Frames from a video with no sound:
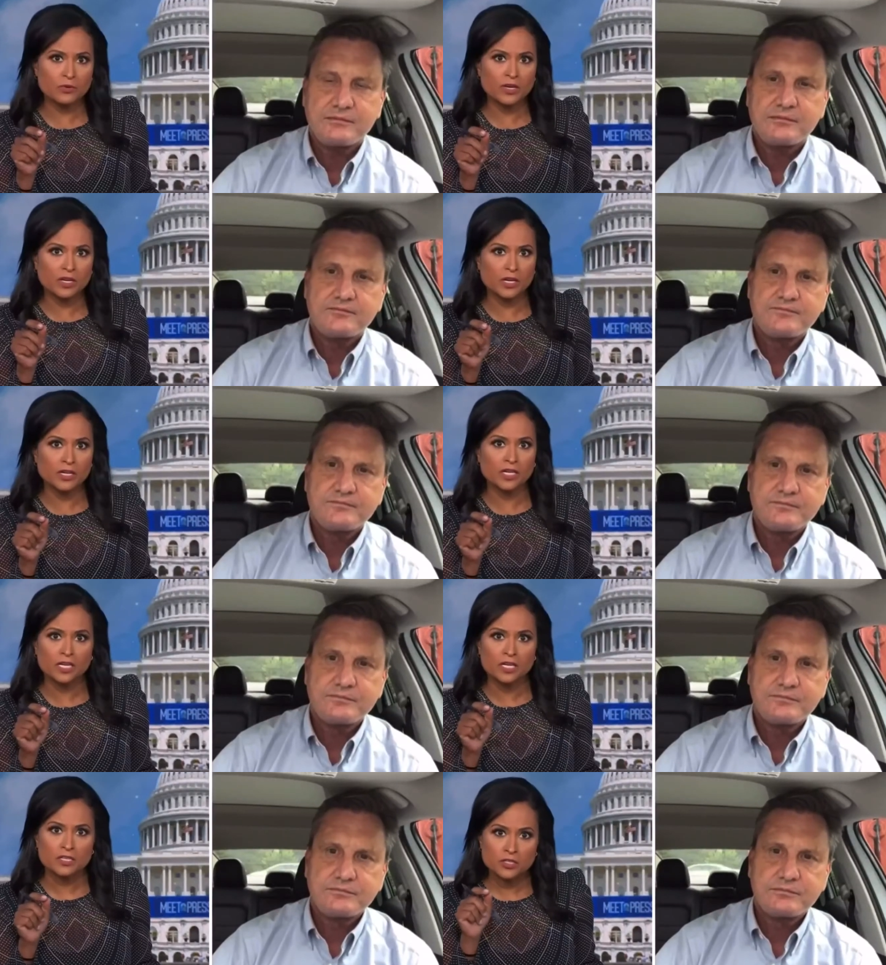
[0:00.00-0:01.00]
Speaker 1: point on it,
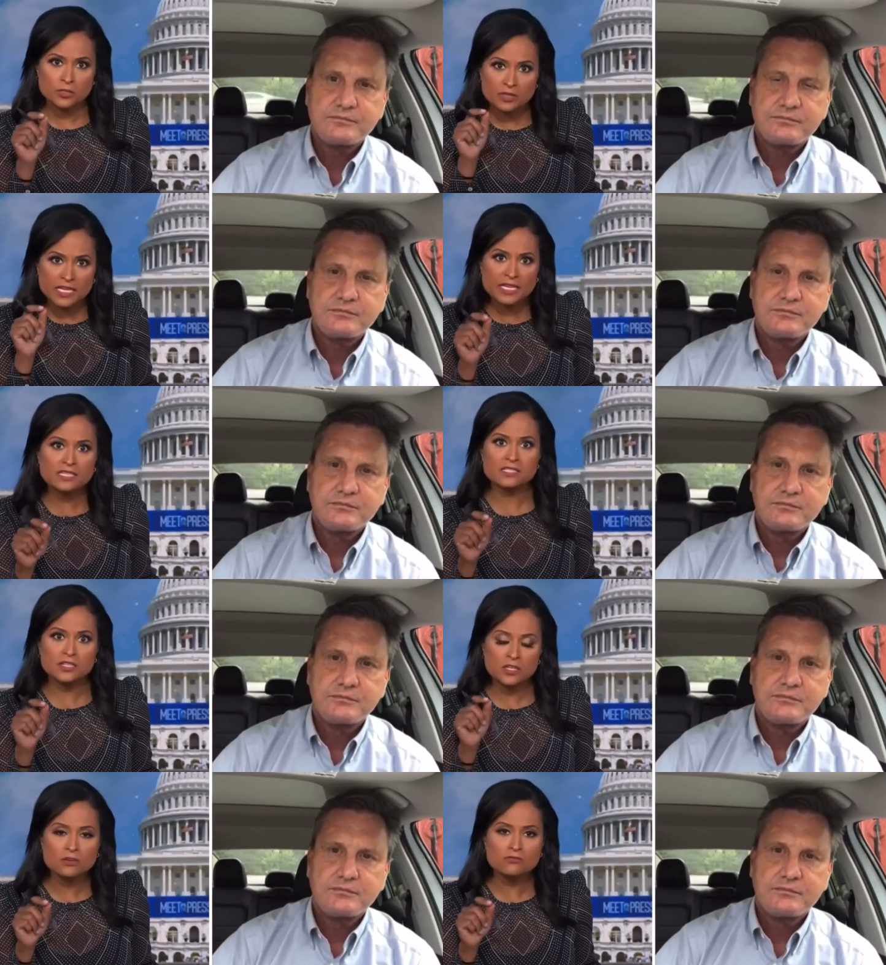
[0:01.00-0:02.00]
do you think it's going
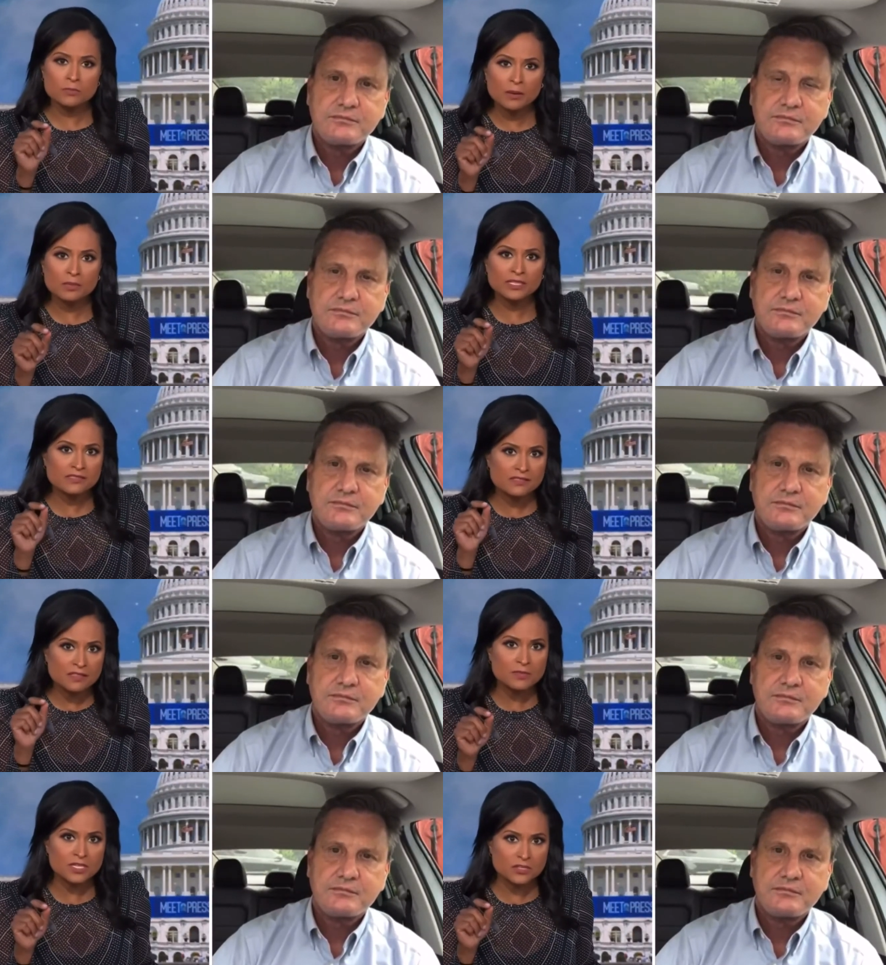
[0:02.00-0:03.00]
to hurt Republicans in the
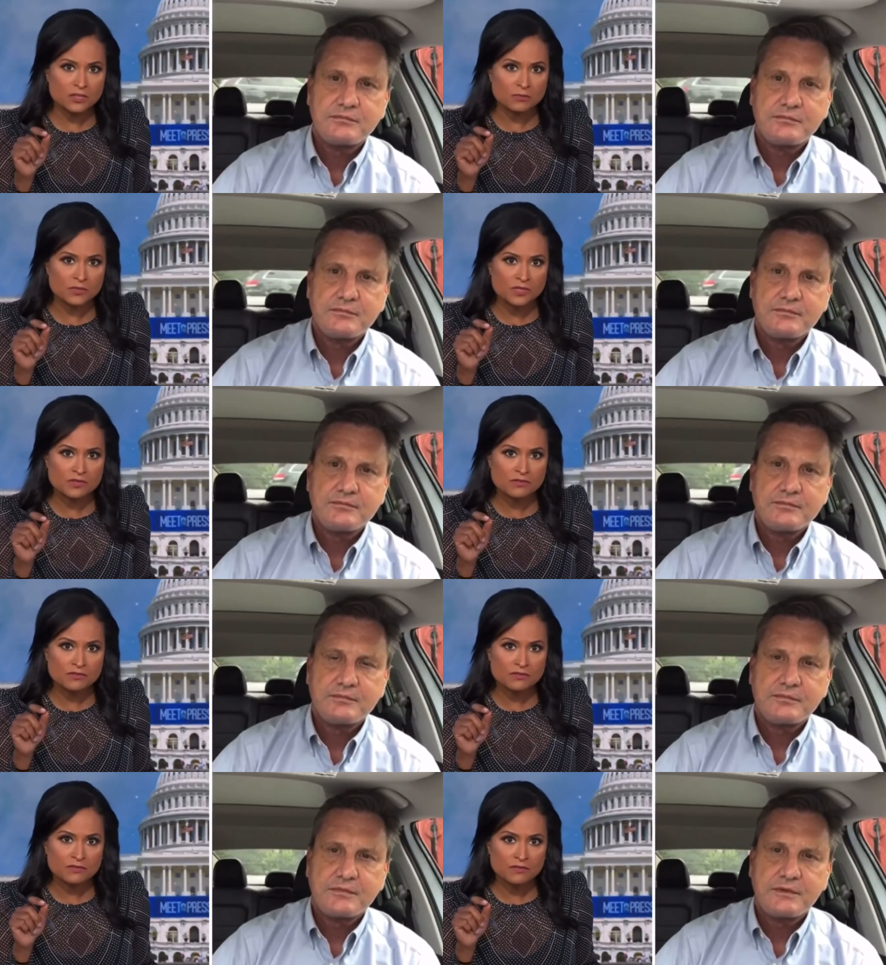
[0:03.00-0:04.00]
midterms?
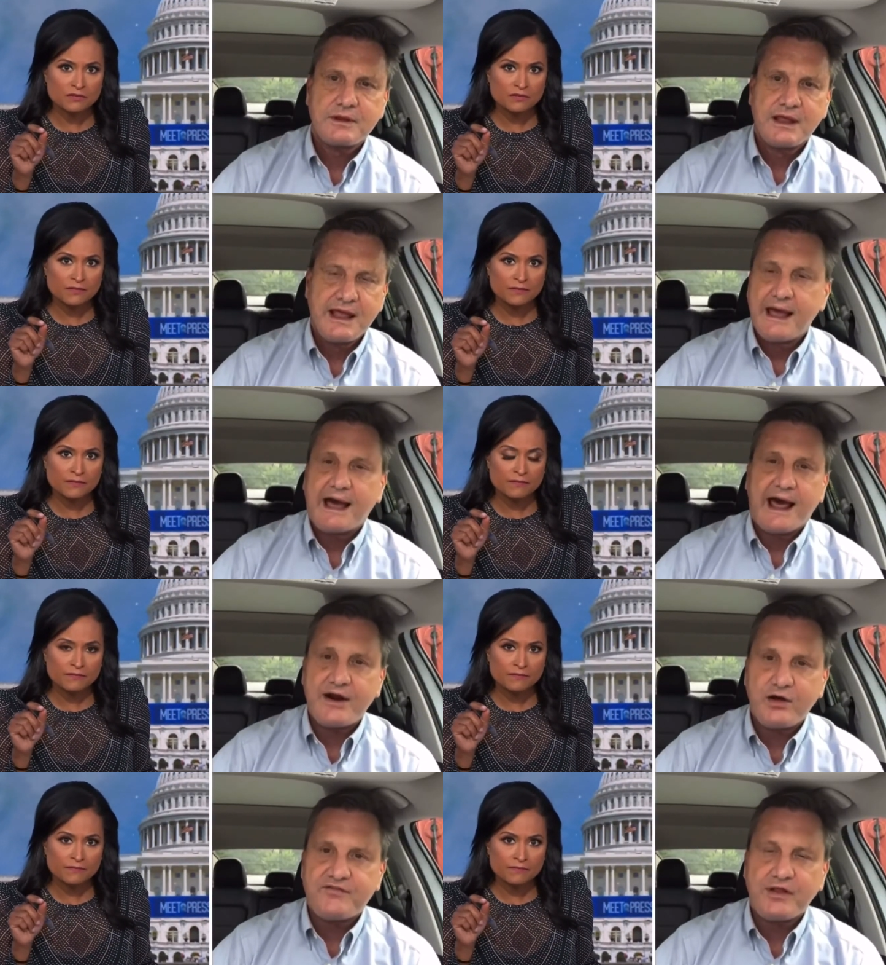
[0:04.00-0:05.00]
Speaker 2: I
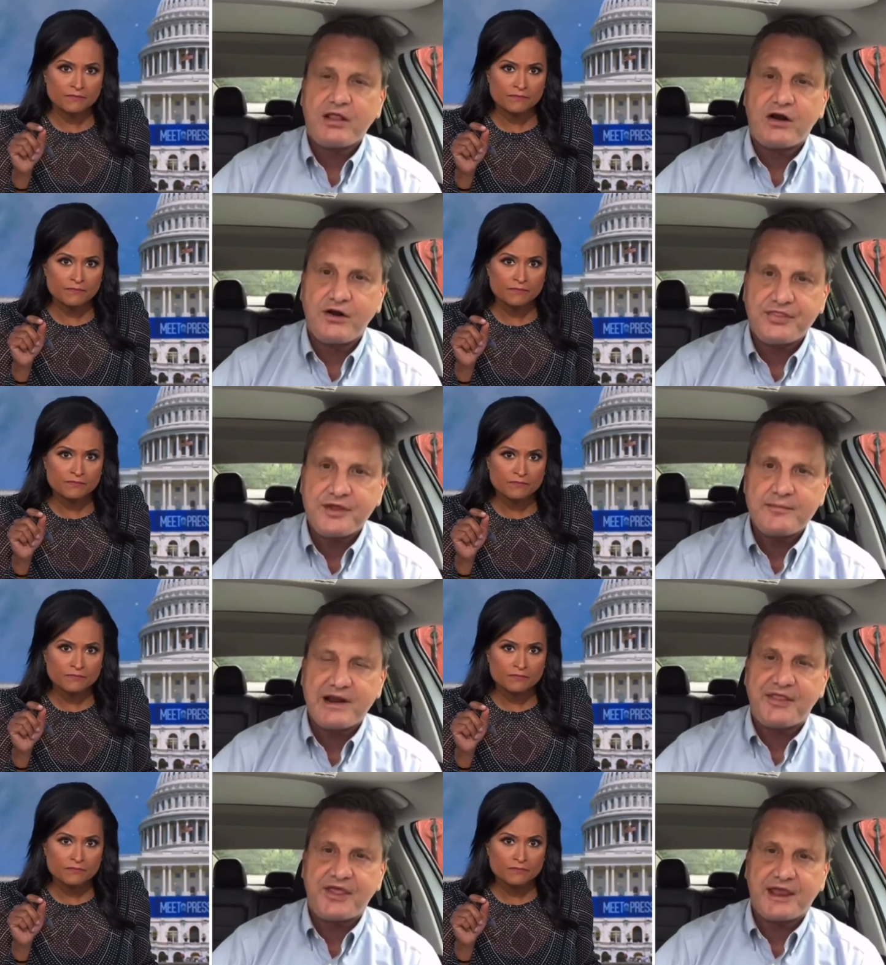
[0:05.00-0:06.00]
don't know if it'll hurt them,
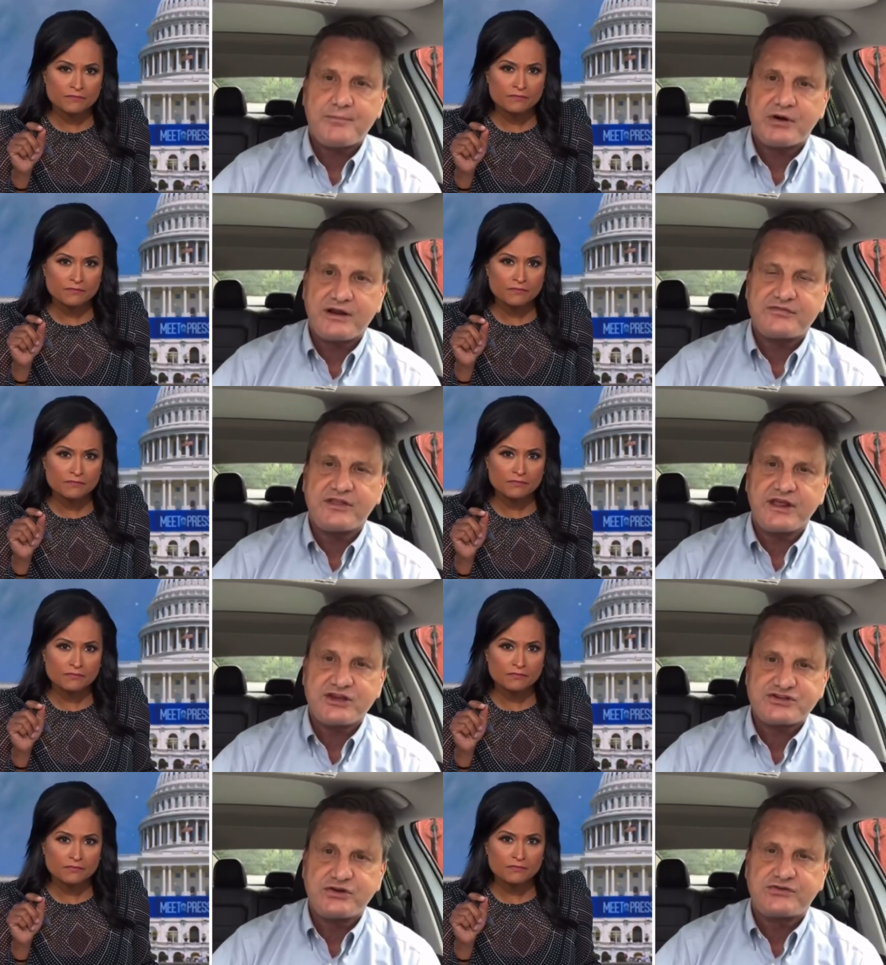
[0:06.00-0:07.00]
but I think it brings the
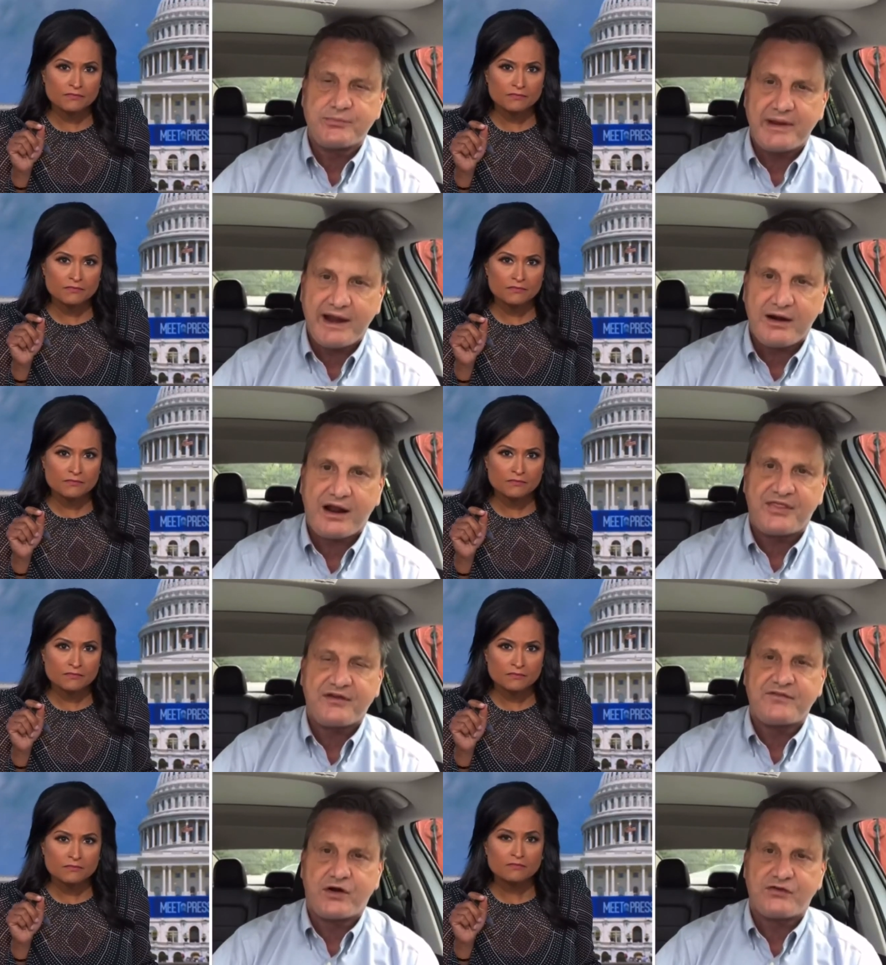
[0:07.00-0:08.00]
issue to bear. I
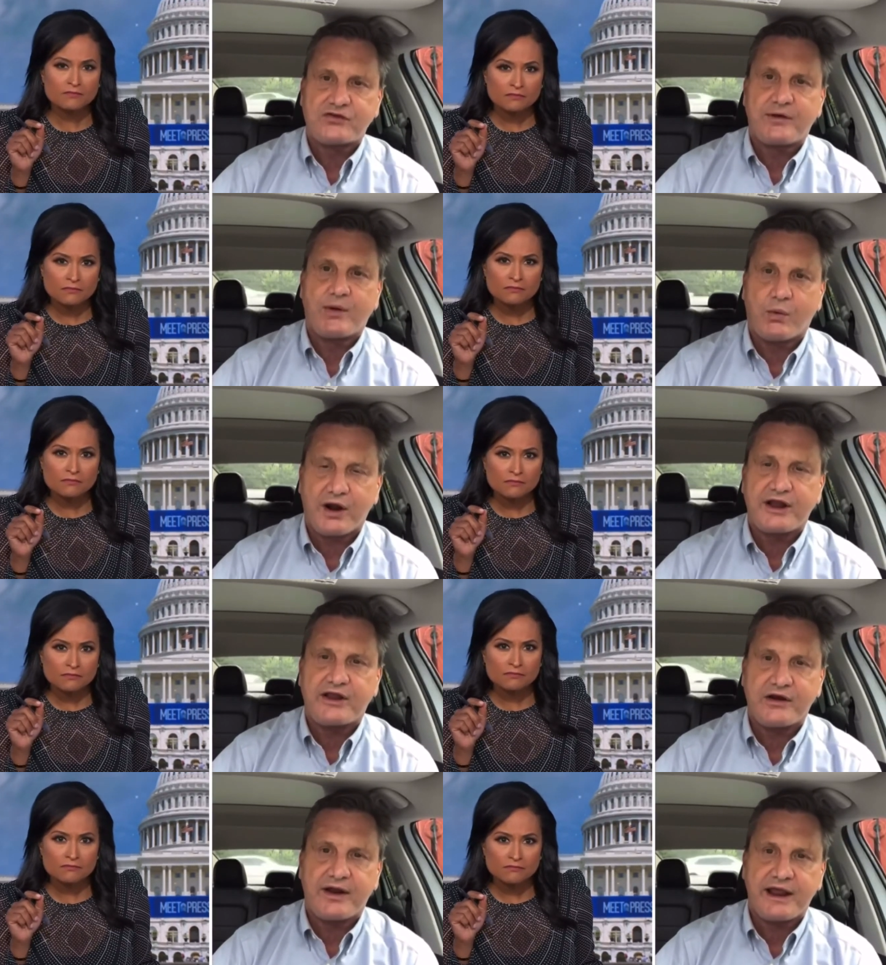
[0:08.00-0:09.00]
think voters are going to be wanting
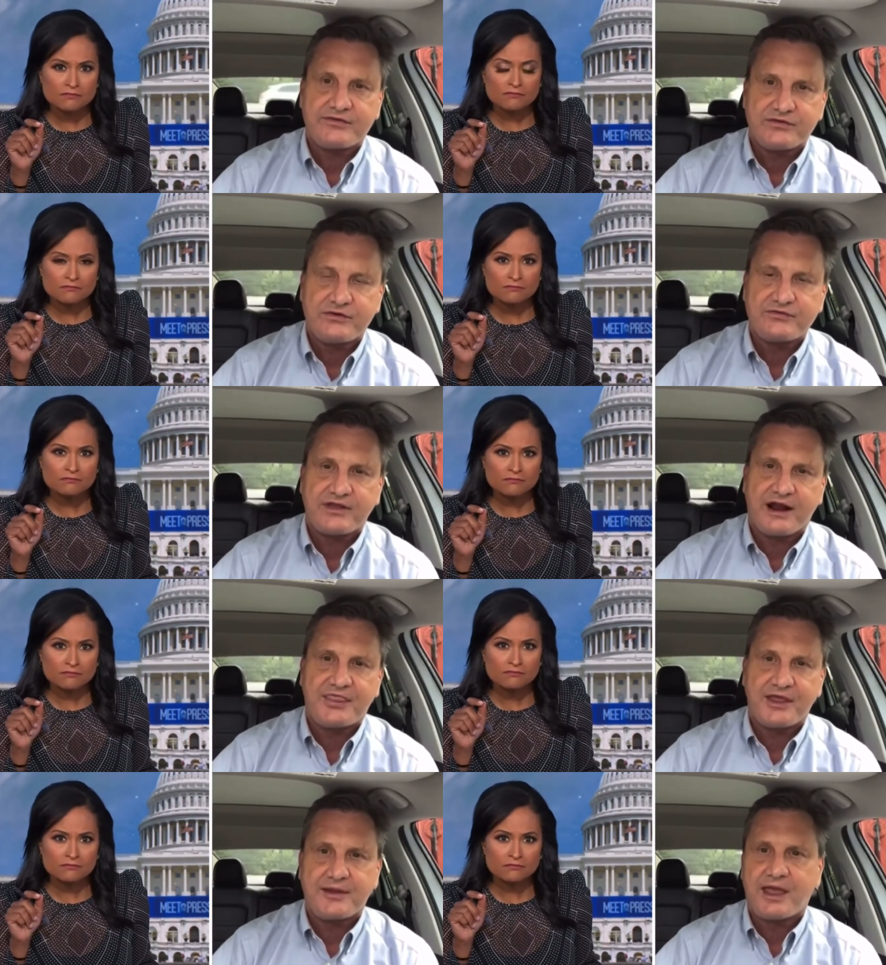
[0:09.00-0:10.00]
to hear answers, and
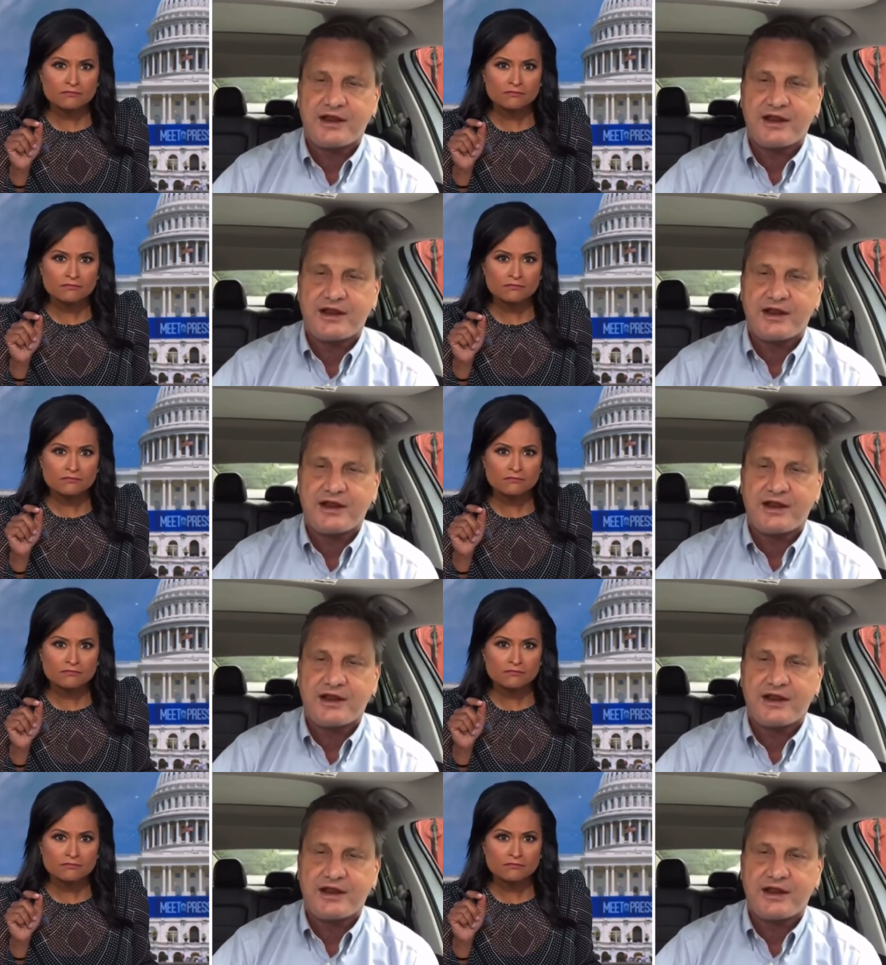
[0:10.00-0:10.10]
I think